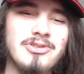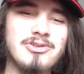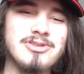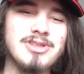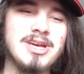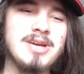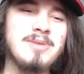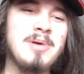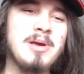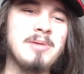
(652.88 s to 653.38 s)

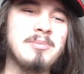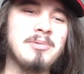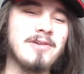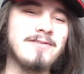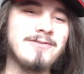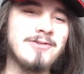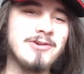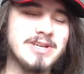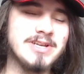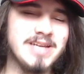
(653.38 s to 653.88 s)
thing people
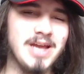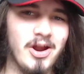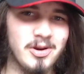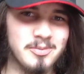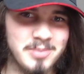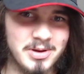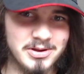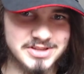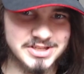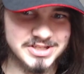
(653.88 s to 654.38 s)
are freaking out
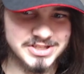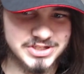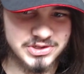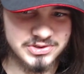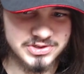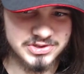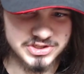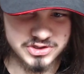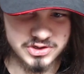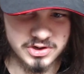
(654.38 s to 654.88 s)
about this
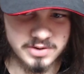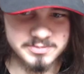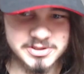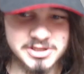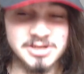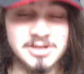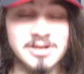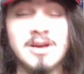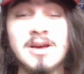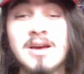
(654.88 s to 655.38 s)
new
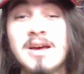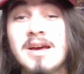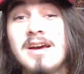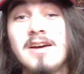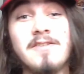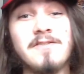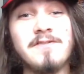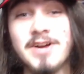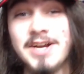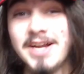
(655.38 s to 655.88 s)
description,
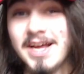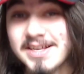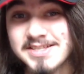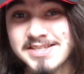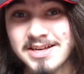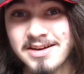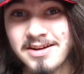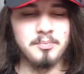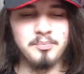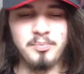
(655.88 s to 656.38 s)

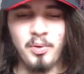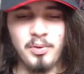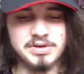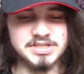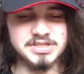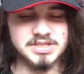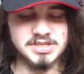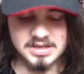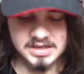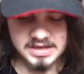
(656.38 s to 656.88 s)
Vanessa.
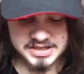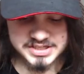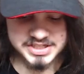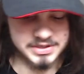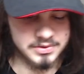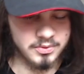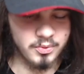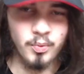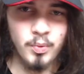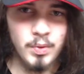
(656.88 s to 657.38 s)
Boys,
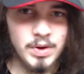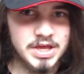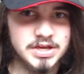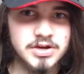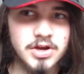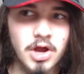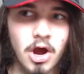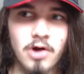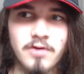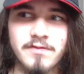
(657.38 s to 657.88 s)
listen, we
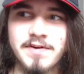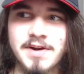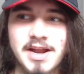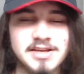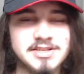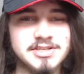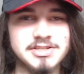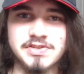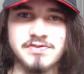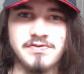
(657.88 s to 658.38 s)
know
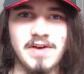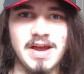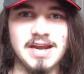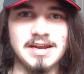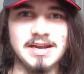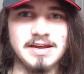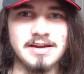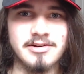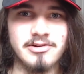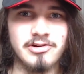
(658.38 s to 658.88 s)
Vanessa's
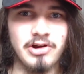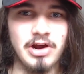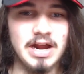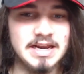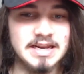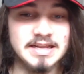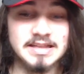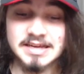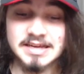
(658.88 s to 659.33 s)
Vanny, right? The